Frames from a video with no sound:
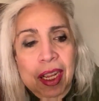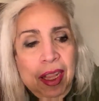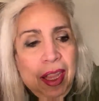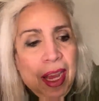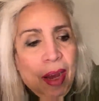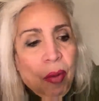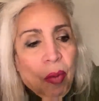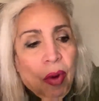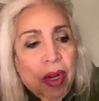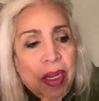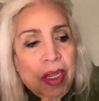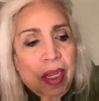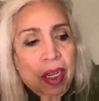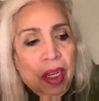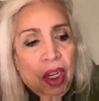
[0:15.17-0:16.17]
That was
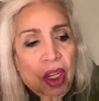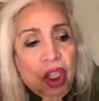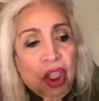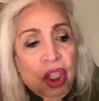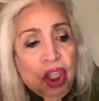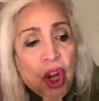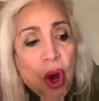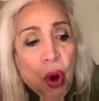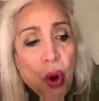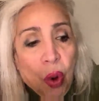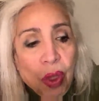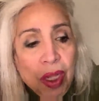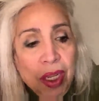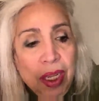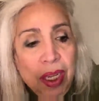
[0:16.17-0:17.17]

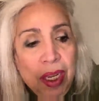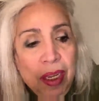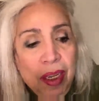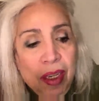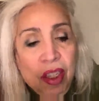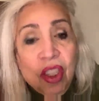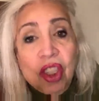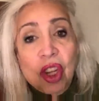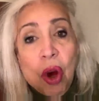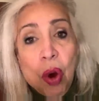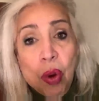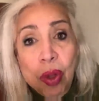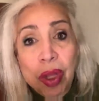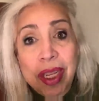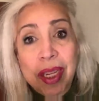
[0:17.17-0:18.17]
totally,
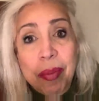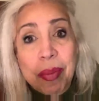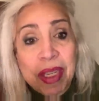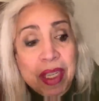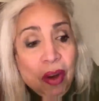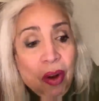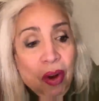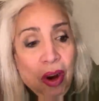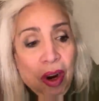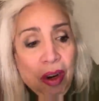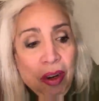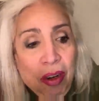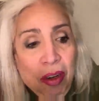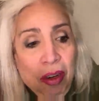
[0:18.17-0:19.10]
totally bizarre.